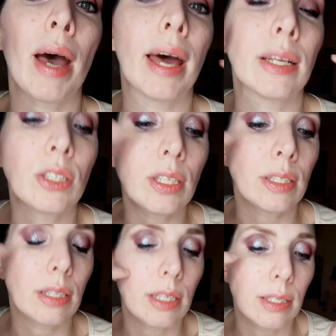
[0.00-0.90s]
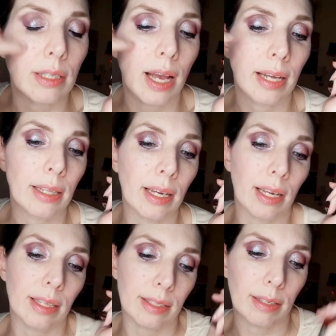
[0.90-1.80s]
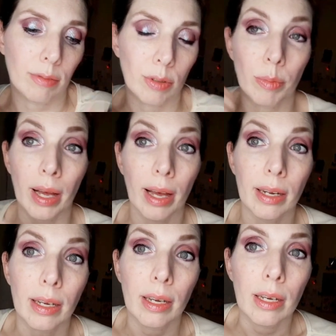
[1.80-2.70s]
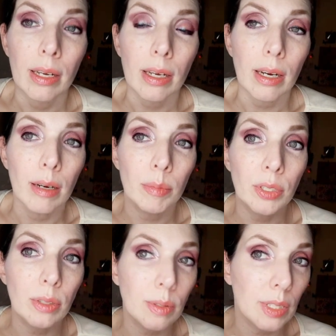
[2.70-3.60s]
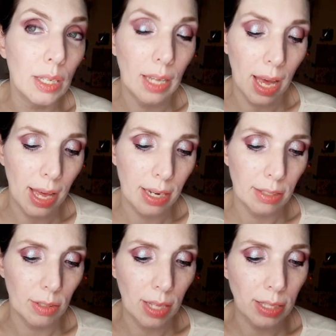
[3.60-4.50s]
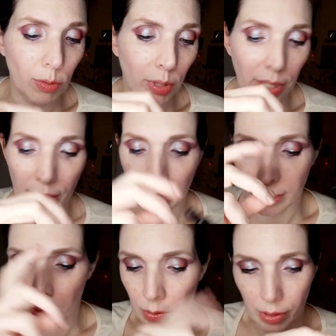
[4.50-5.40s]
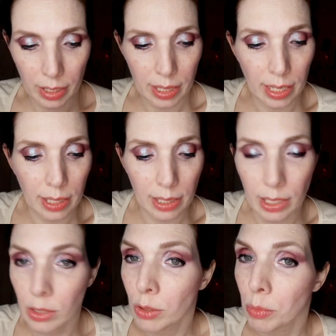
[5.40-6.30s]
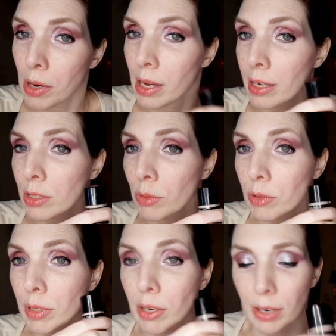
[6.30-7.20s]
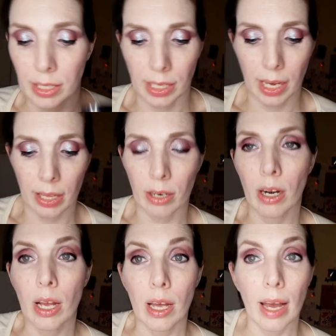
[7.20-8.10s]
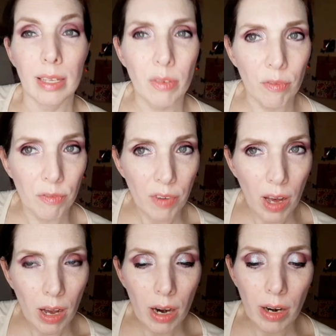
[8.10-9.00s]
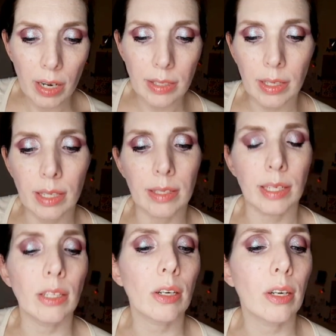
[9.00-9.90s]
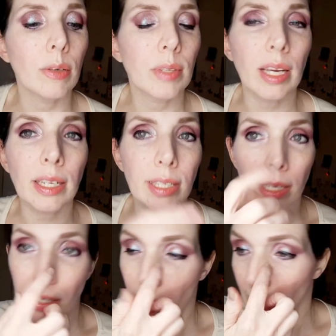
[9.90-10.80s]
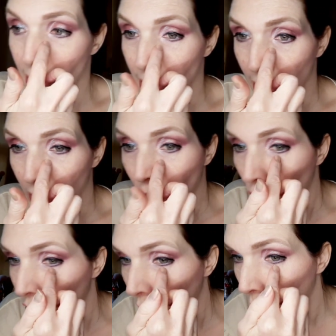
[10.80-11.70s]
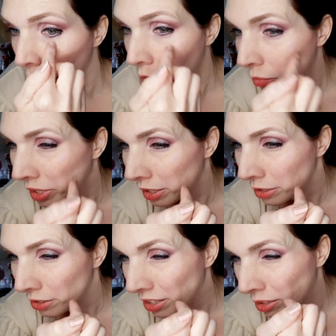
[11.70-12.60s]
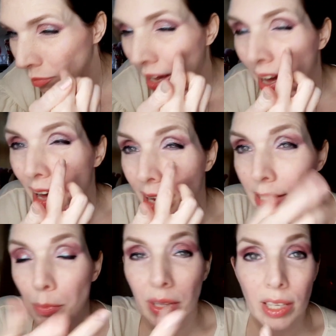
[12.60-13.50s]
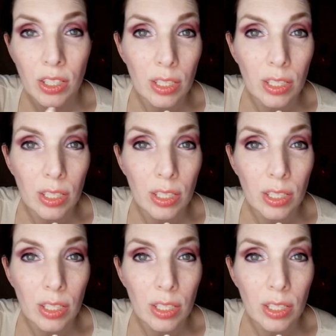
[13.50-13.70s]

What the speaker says: this side that gets it real bad. But you don't see that. So that's really nice. I really think that these two products work really great together. As far as the concealer goes, it did kind of like fold up a little bit underneath my eyes, but that's just because